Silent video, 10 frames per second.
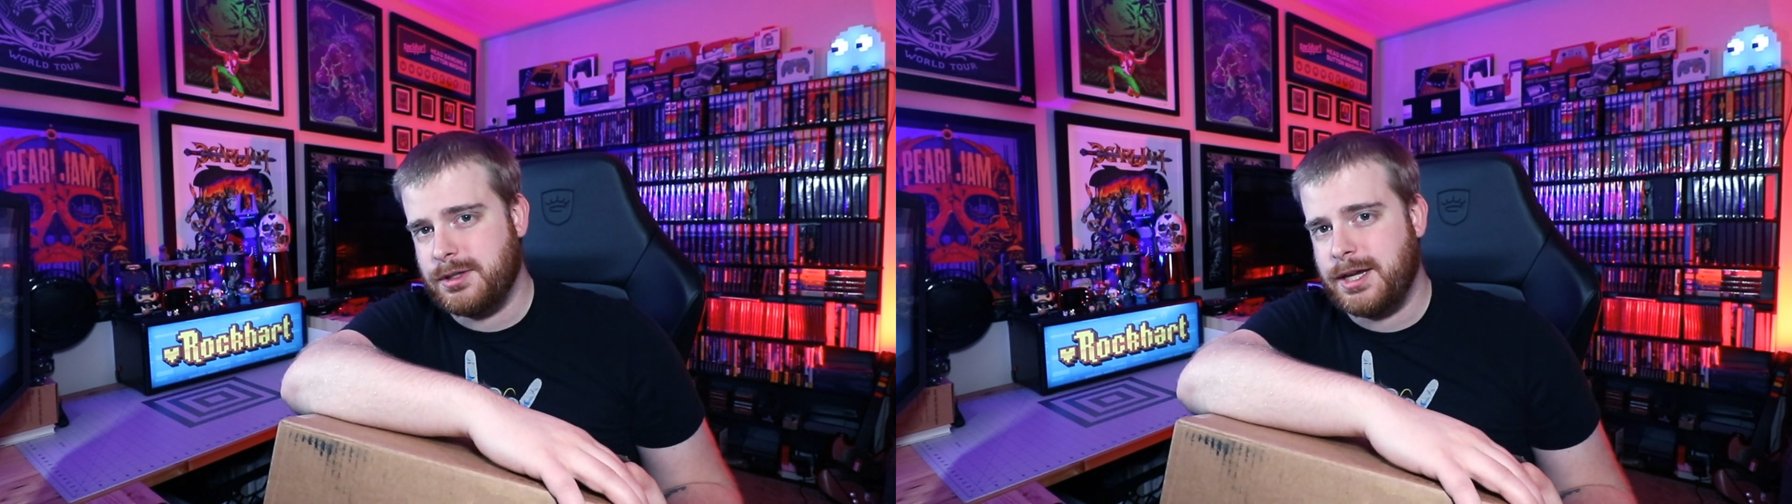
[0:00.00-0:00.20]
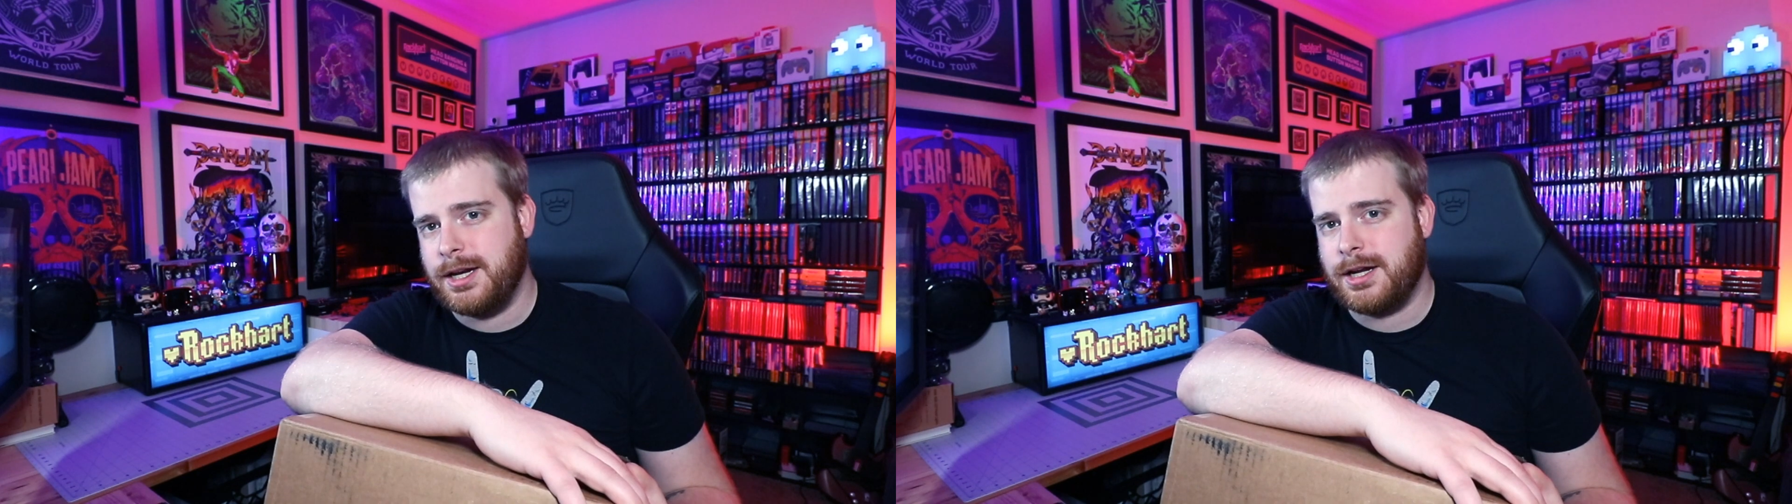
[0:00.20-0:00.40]

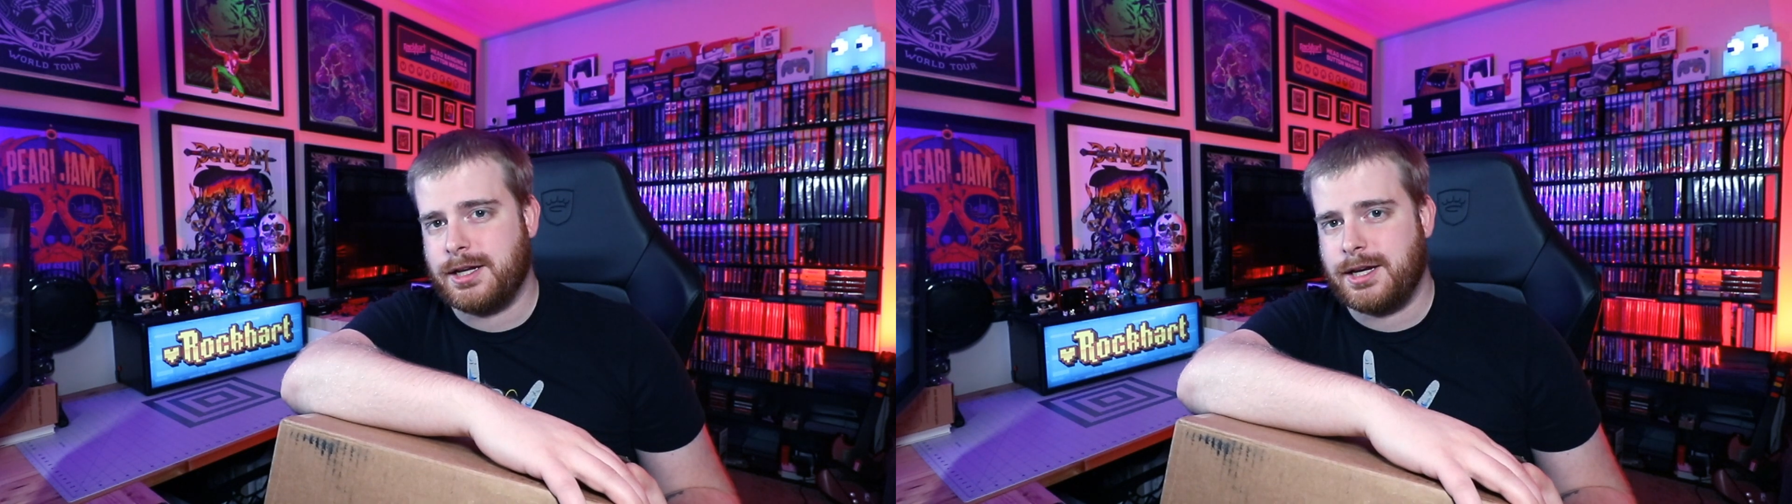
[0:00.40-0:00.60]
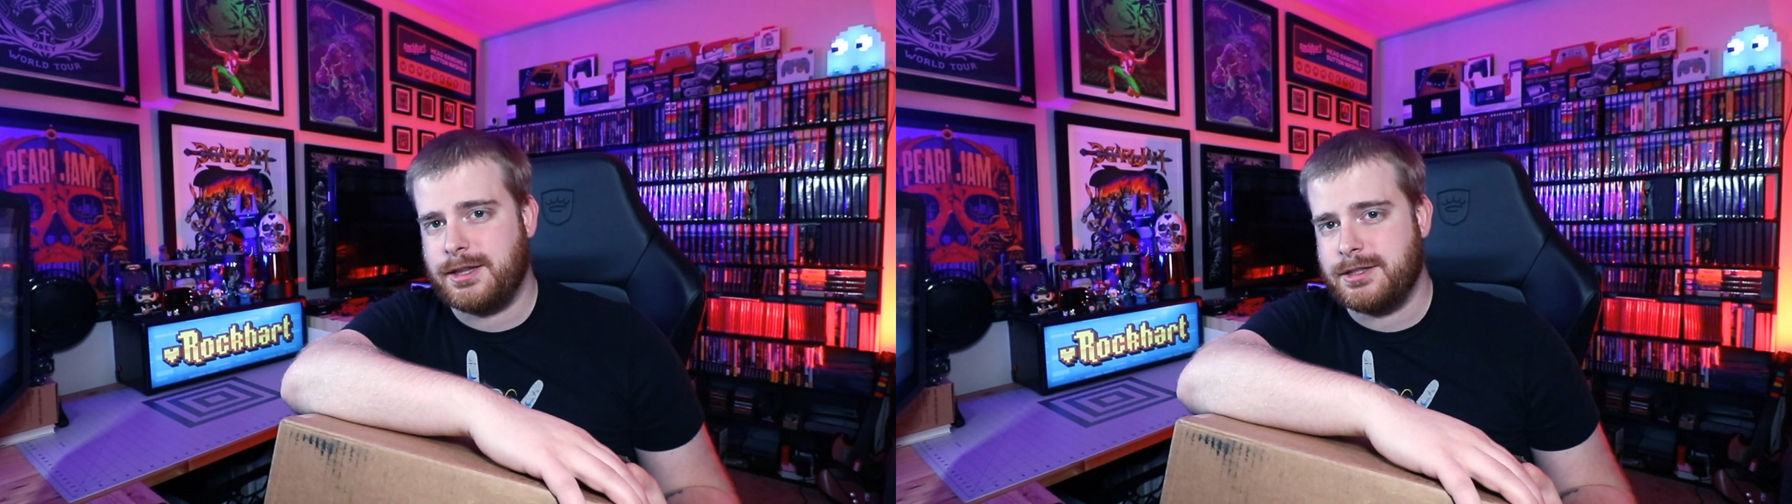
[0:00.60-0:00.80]
late on
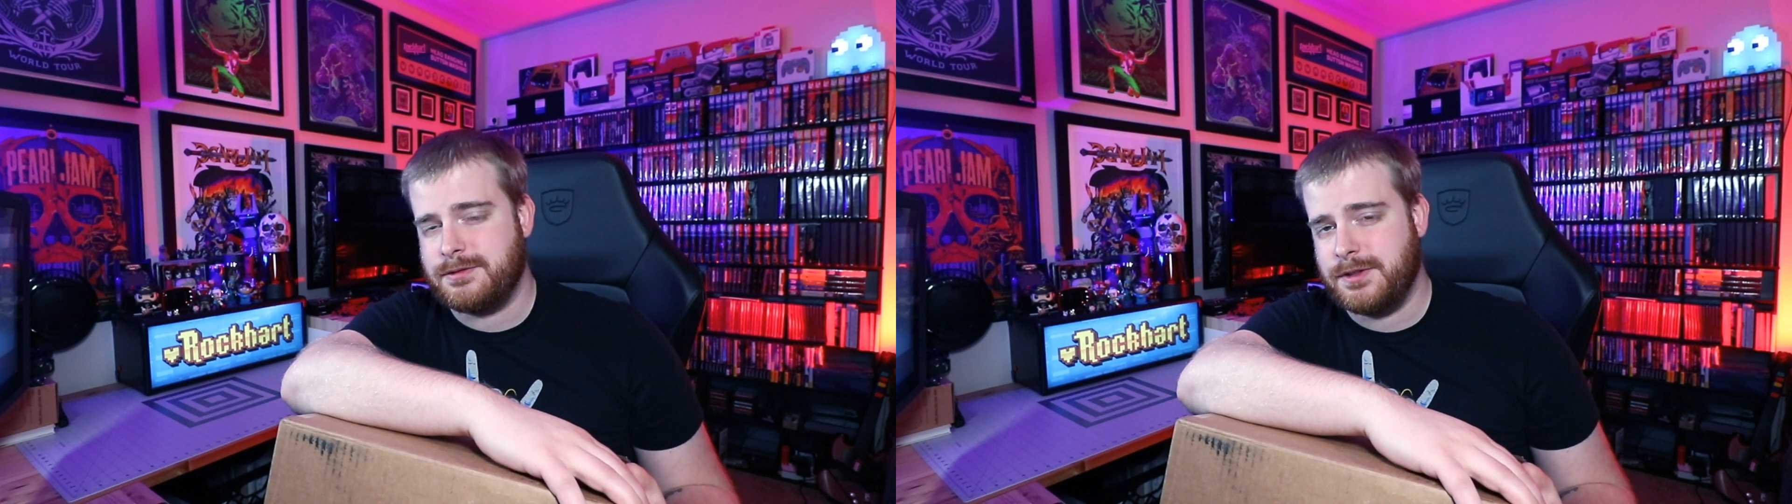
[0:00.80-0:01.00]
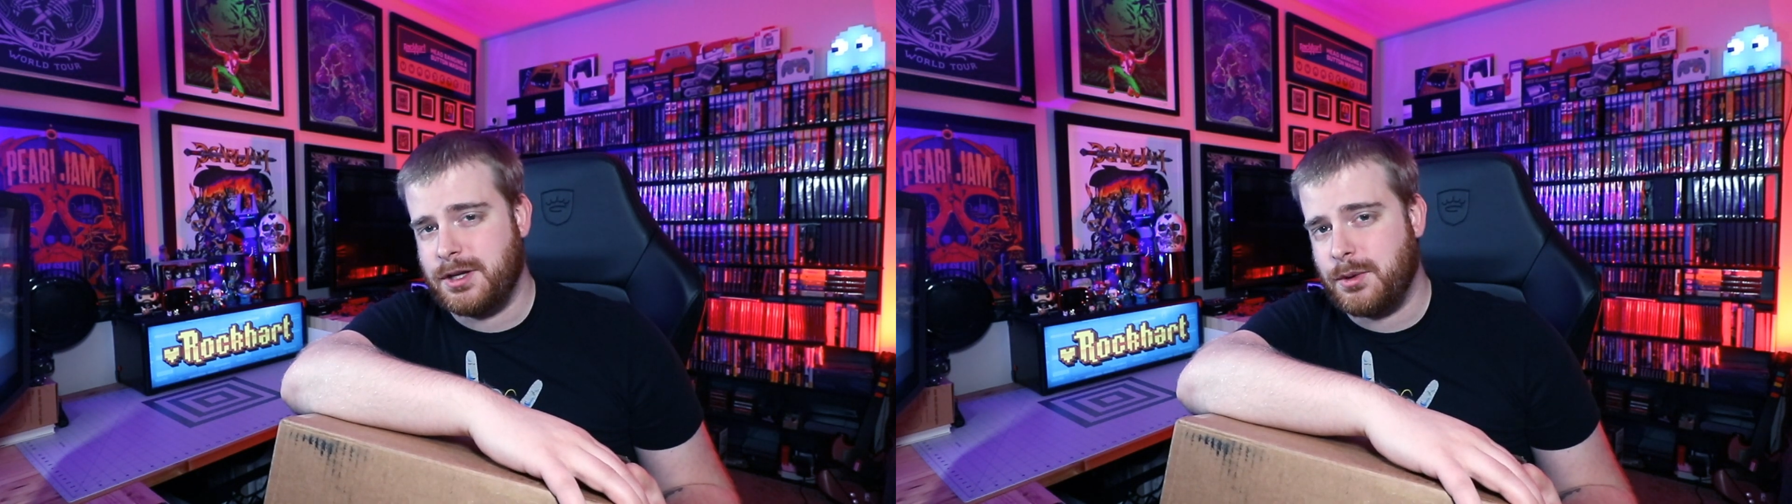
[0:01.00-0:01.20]
getting this
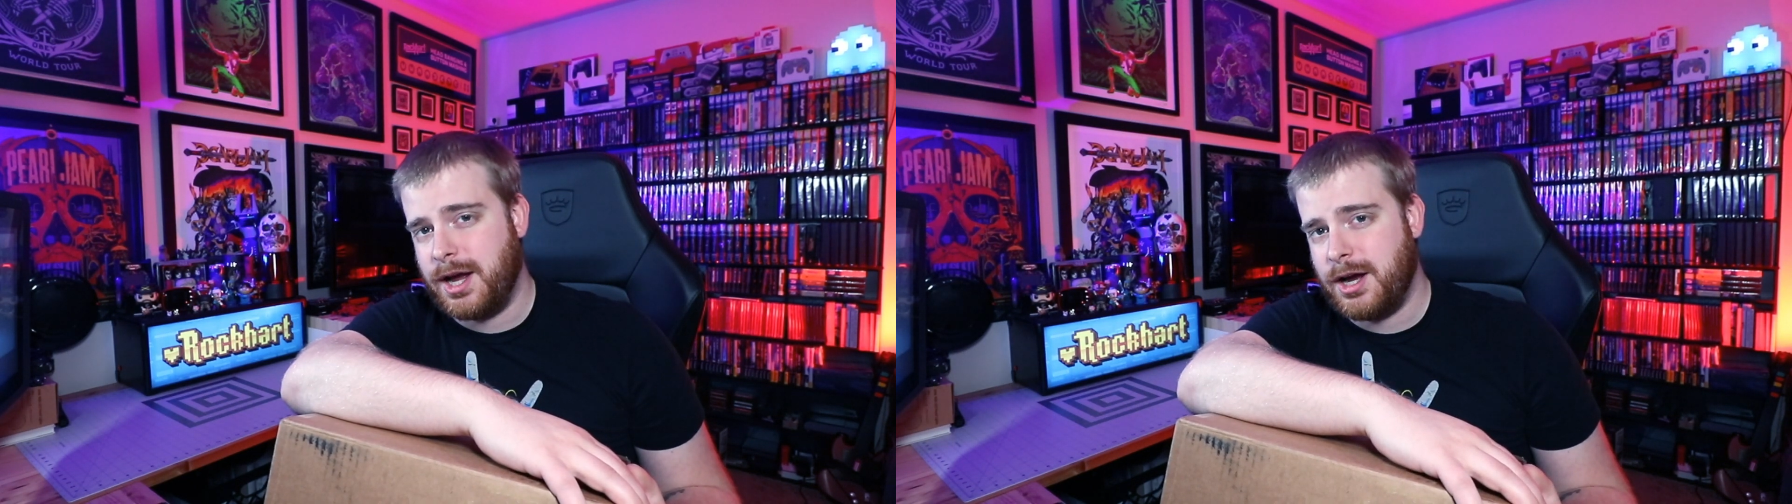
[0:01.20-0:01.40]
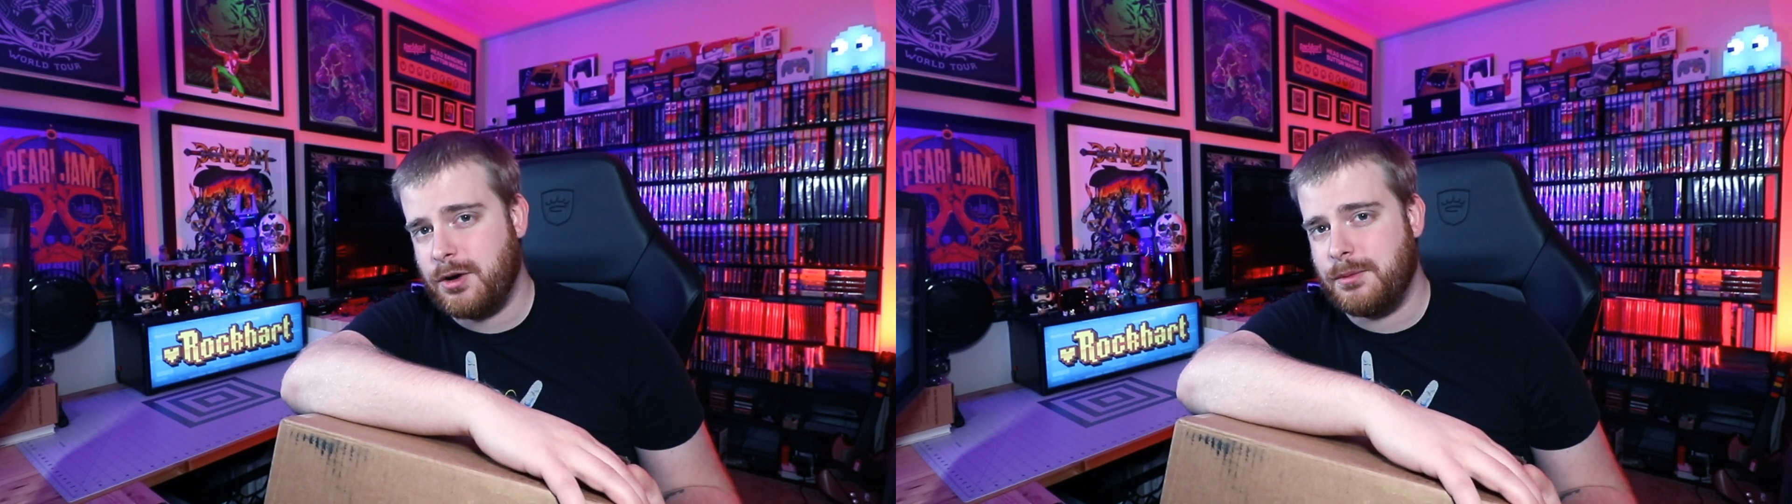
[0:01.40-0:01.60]
video
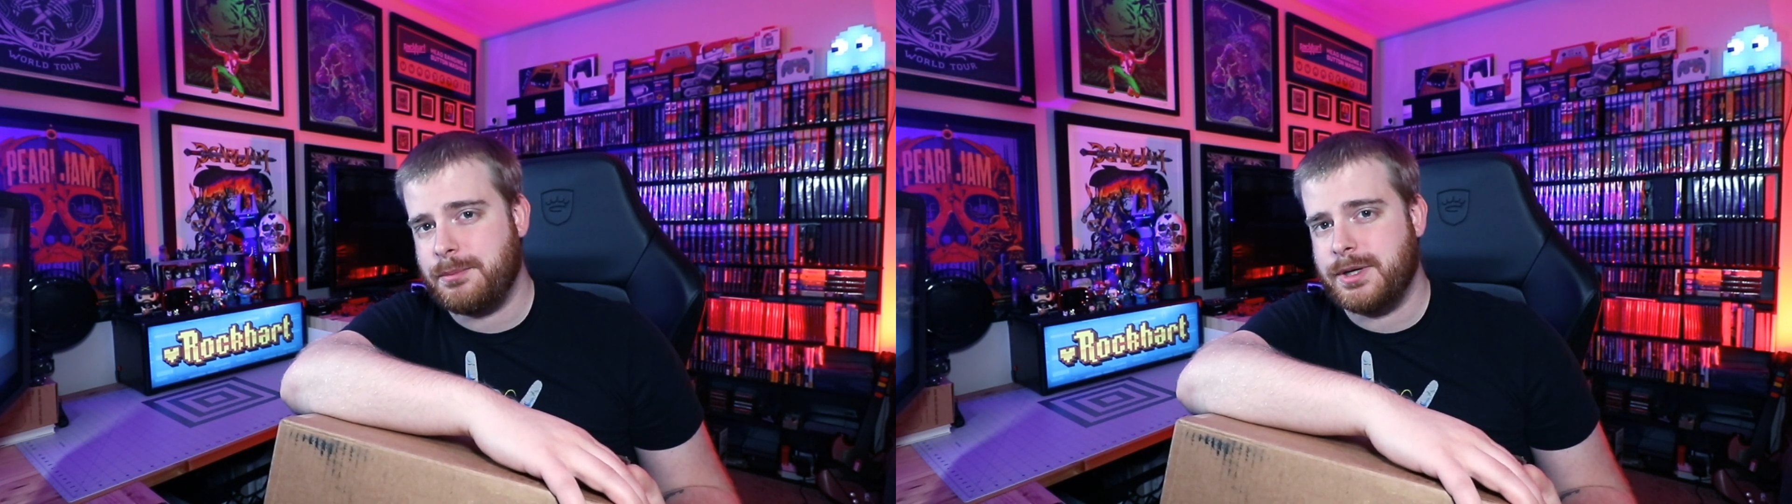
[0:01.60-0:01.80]
out,